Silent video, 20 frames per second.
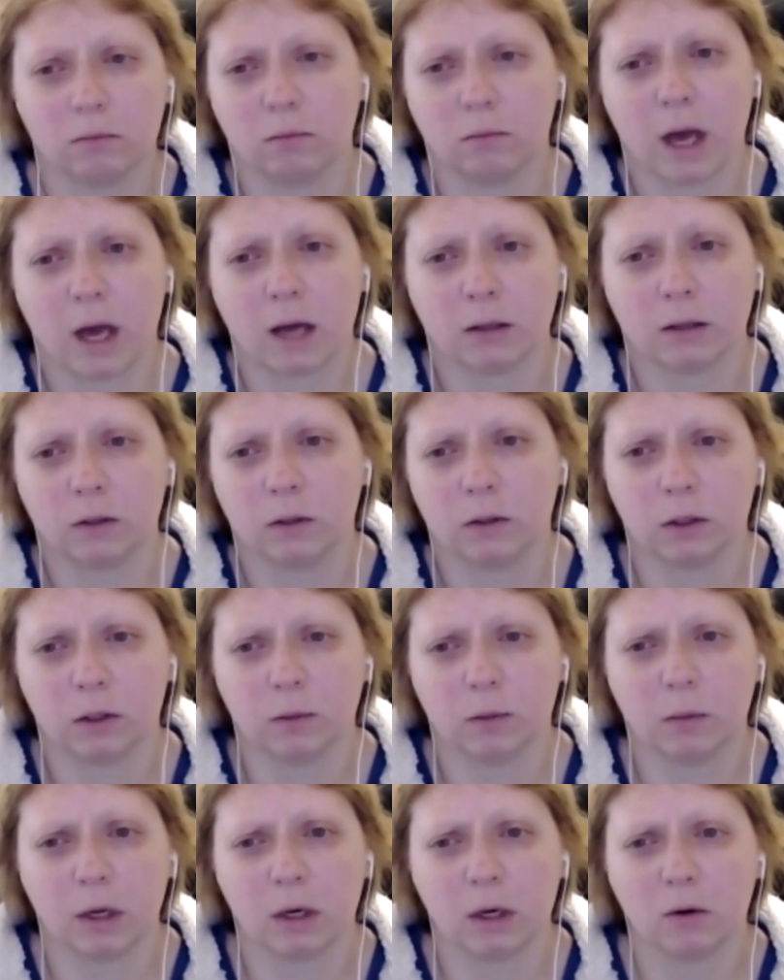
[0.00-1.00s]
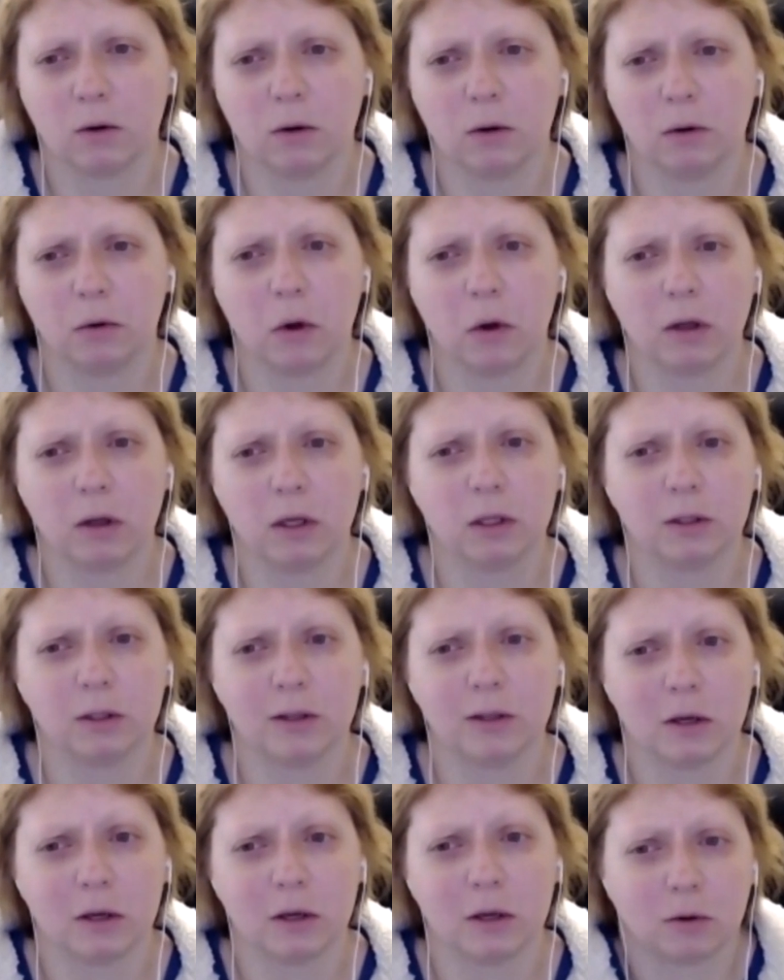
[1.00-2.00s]
access to medical knowledge
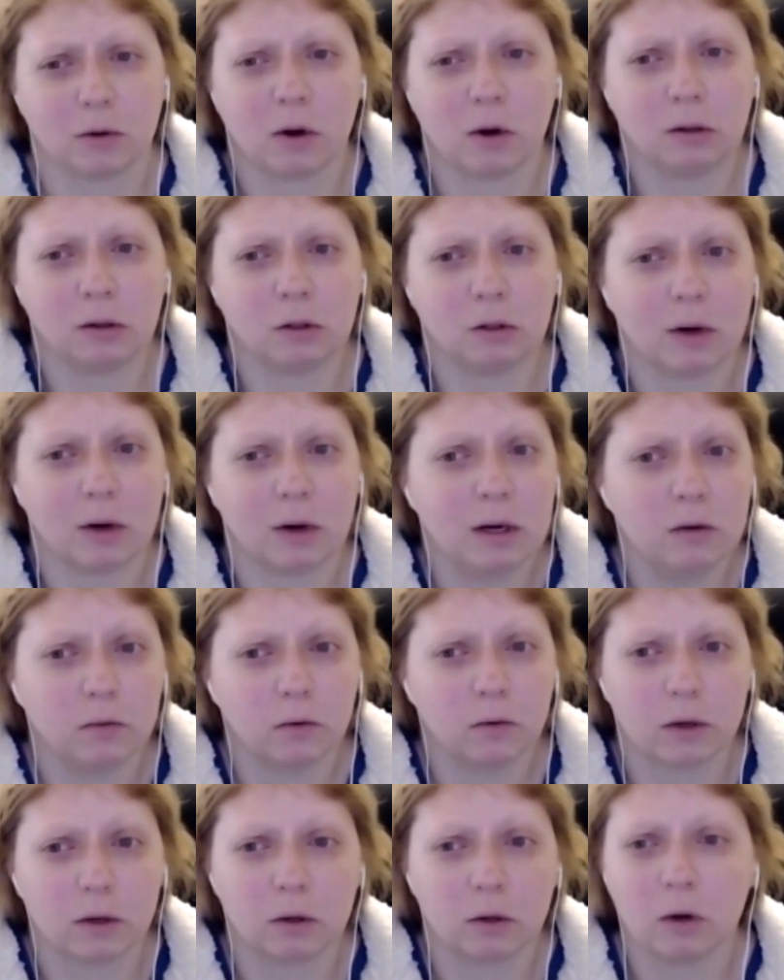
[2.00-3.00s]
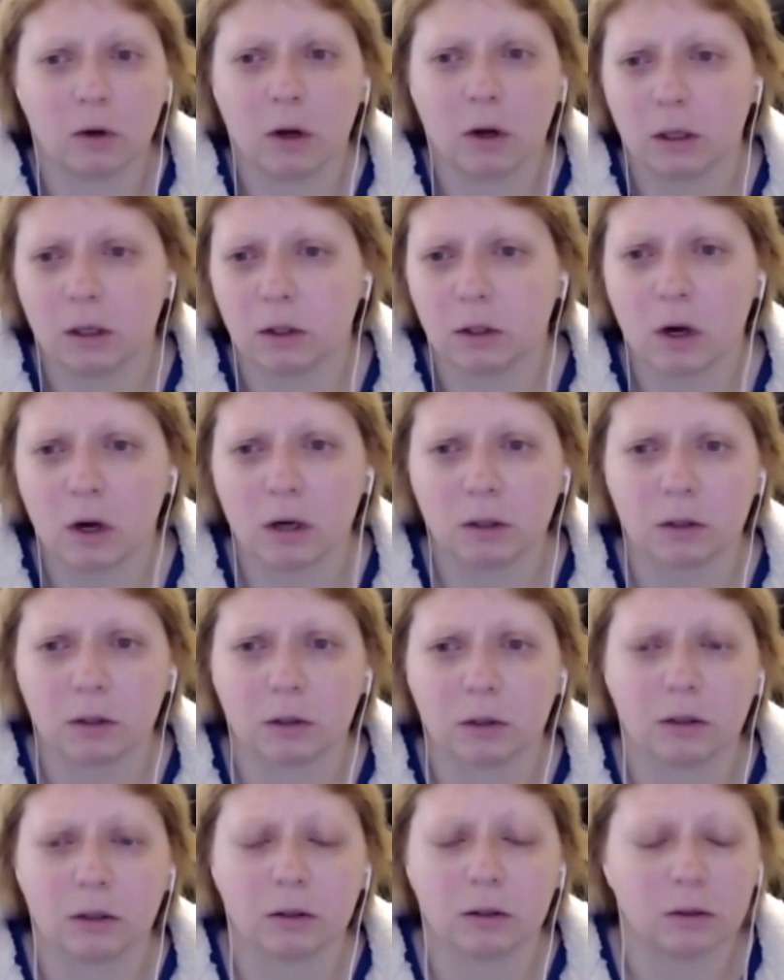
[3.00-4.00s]
that you're not trained for. You're not a
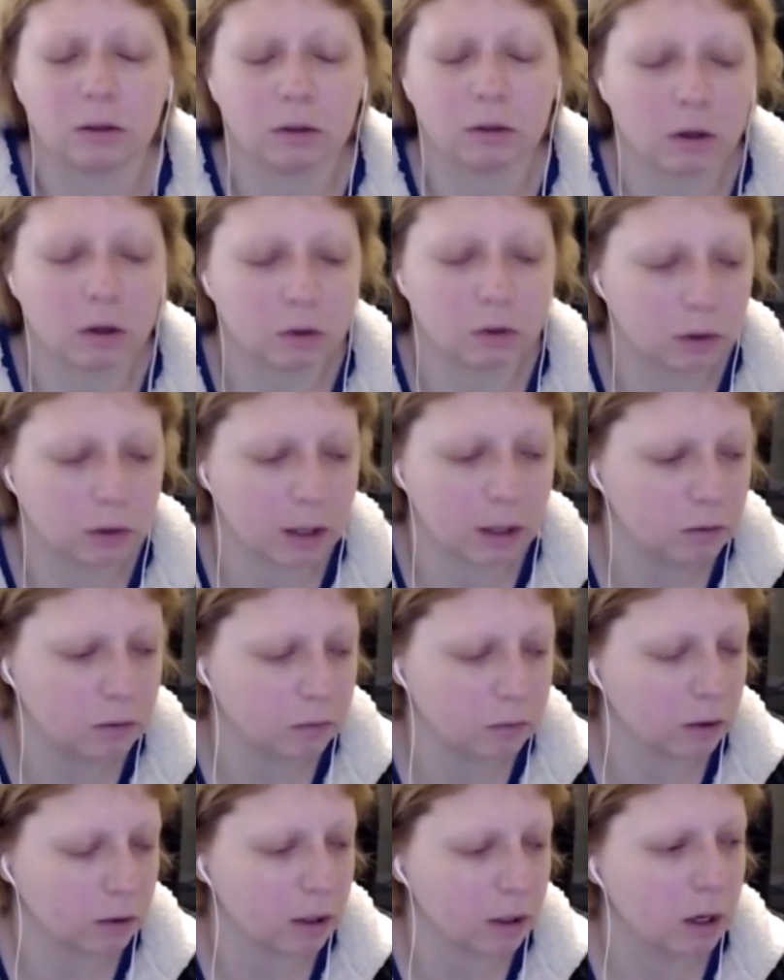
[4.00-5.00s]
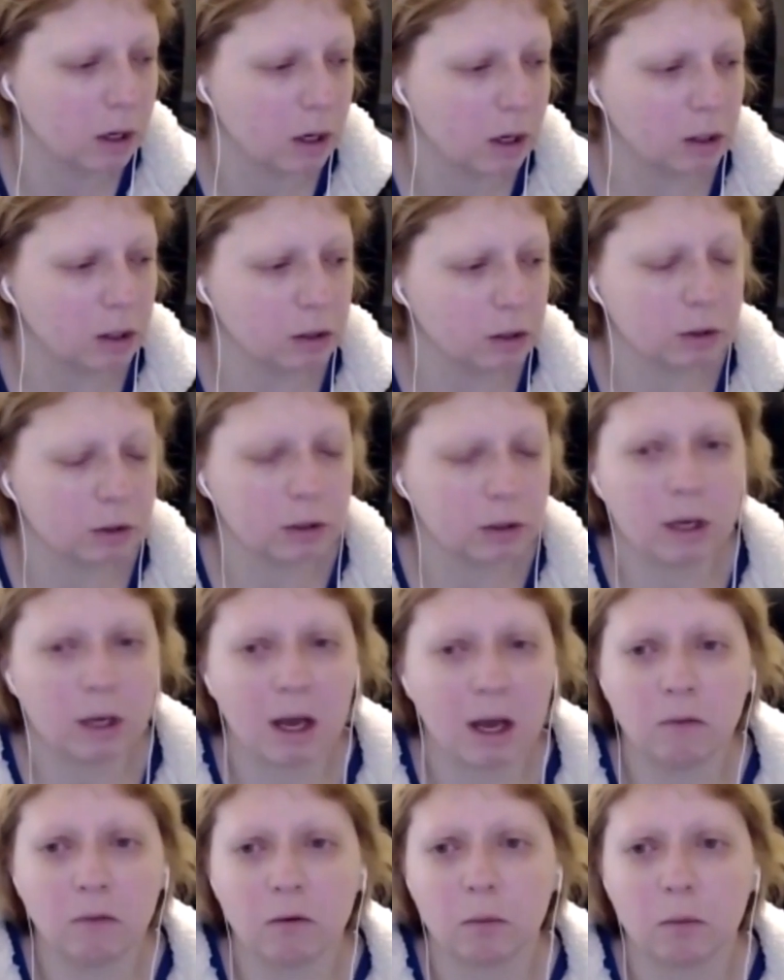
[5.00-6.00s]
doctor. You're not trained for it. You shouldn't
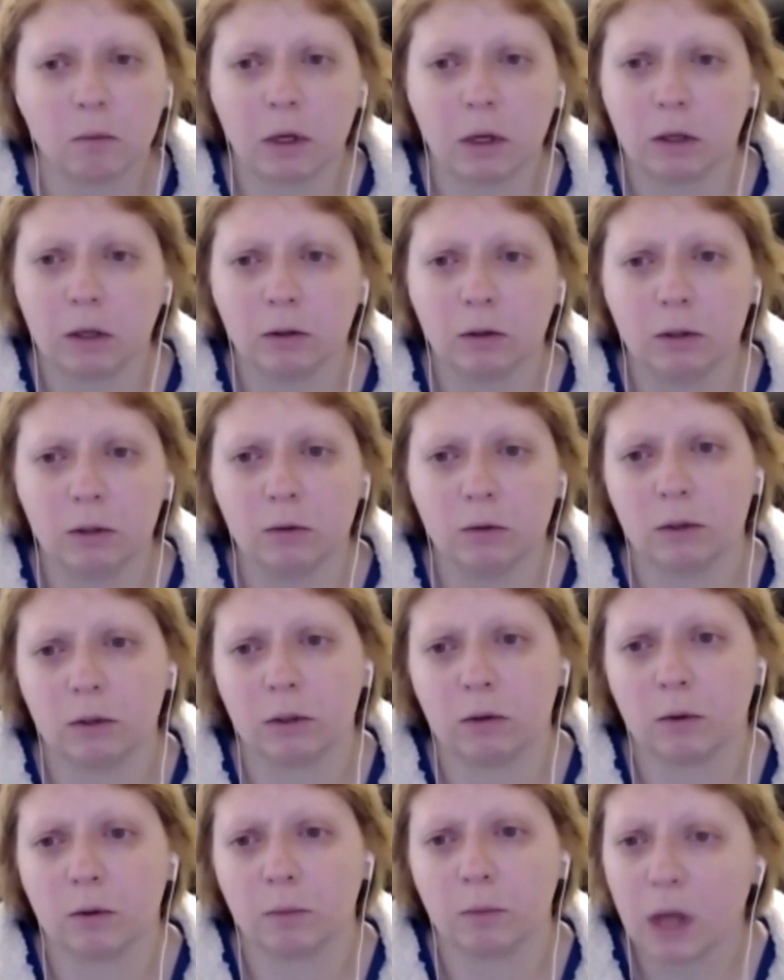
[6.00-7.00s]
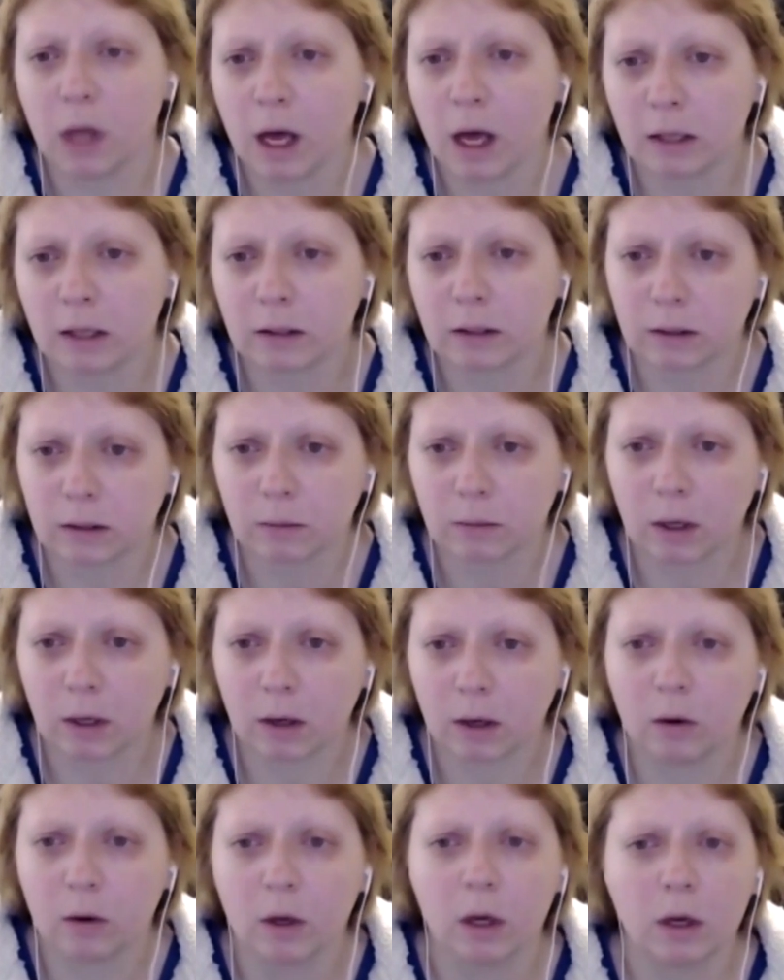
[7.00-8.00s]
have it, but you do, and you apply it
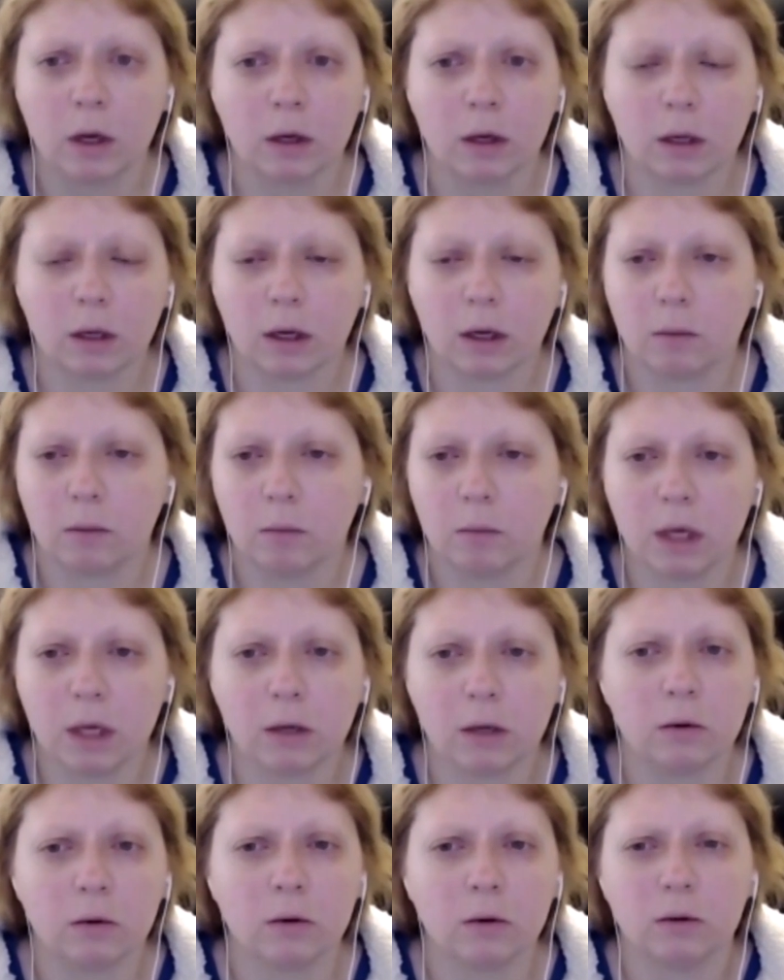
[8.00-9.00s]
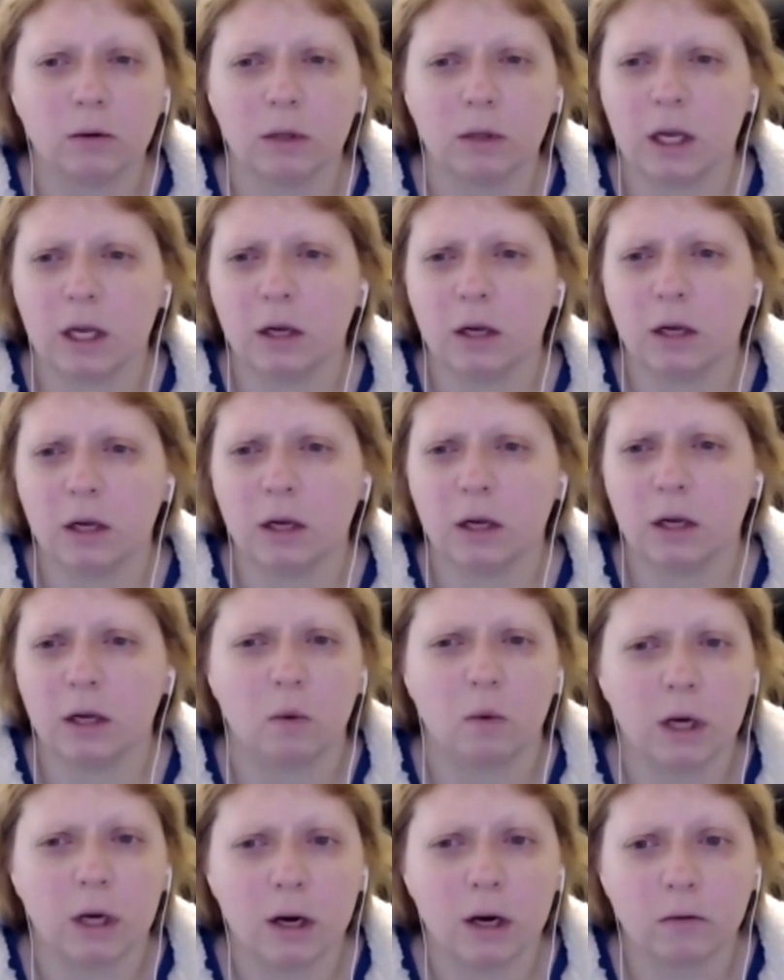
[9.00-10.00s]
somehow. Medical, legal,
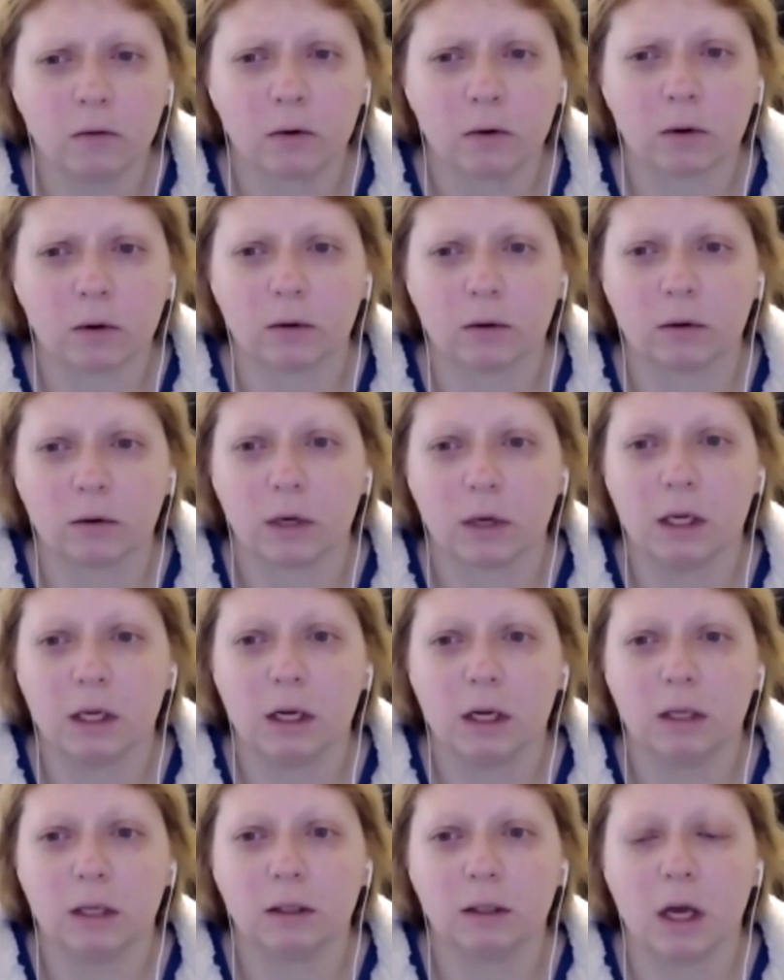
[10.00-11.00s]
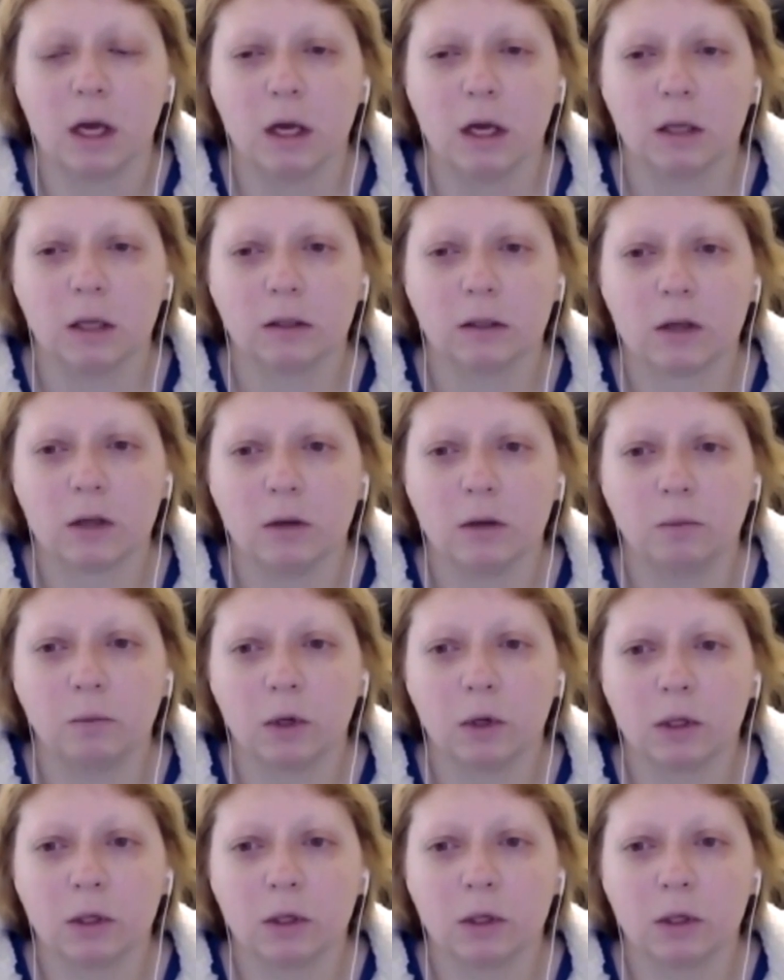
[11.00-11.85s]
whatever. It's called book